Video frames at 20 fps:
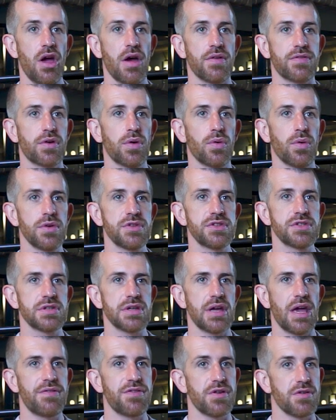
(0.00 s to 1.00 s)
Of
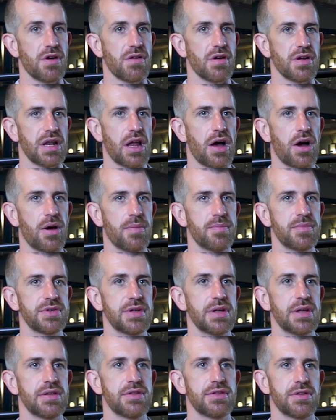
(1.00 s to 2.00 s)
course, if you are alarmed,
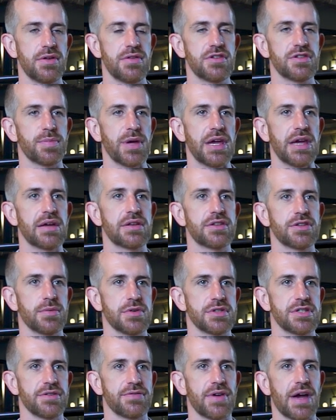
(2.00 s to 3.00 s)
do speak to
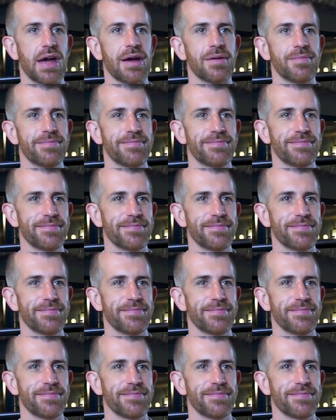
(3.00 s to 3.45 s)
a surveyor.